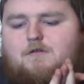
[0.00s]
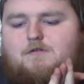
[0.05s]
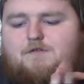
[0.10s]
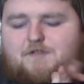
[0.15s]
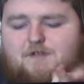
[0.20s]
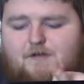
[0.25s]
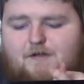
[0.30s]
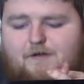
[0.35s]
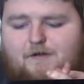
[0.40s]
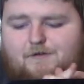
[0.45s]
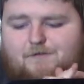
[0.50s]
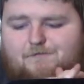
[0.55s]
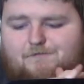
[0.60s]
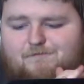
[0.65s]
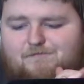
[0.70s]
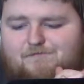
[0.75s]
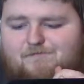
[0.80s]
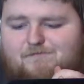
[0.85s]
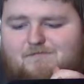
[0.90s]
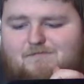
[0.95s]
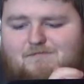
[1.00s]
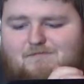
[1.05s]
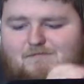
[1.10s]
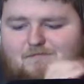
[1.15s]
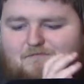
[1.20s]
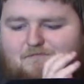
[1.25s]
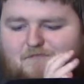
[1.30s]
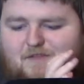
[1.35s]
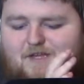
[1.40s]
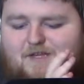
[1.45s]
So
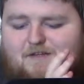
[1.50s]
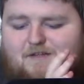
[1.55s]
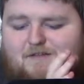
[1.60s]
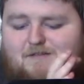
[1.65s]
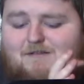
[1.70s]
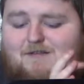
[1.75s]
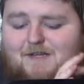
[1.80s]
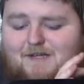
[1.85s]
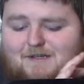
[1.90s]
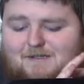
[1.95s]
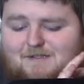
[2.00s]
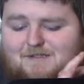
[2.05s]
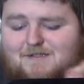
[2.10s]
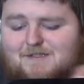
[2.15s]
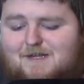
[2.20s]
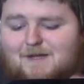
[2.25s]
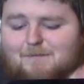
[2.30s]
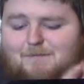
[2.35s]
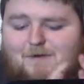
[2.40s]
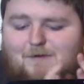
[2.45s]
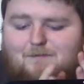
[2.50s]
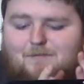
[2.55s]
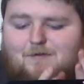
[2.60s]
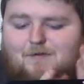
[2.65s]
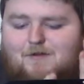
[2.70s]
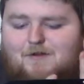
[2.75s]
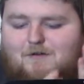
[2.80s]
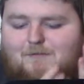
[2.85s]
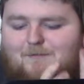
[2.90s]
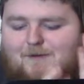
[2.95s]
they could step up a
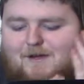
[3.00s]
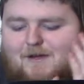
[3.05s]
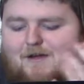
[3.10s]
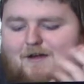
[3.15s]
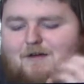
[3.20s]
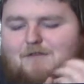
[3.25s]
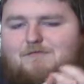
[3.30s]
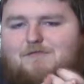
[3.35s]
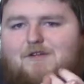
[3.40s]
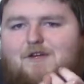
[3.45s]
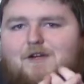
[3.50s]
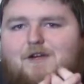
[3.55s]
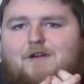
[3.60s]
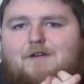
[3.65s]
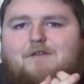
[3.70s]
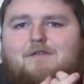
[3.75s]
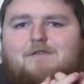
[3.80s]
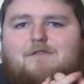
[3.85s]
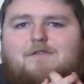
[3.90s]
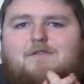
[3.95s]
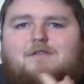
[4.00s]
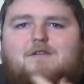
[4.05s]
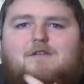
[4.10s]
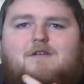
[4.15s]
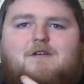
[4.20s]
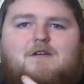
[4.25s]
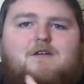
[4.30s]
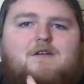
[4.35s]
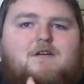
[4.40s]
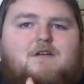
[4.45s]
little bit on their
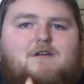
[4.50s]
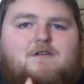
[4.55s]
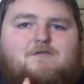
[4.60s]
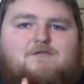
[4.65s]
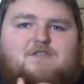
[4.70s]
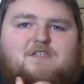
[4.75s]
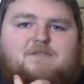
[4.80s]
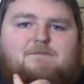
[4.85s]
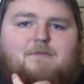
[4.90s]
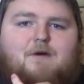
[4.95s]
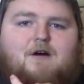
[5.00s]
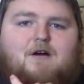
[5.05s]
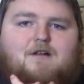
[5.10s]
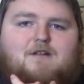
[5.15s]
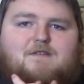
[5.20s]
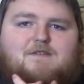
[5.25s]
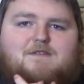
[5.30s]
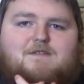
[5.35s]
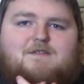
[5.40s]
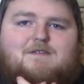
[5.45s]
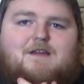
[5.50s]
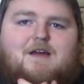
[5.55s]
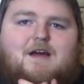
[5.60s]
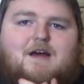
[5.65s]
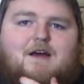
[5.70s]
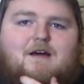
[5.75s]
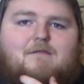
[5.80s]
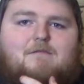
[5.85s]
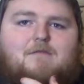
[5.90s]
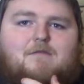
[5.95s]
response
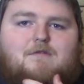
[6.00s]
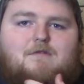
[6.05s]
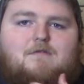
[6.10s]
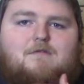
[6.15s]
time.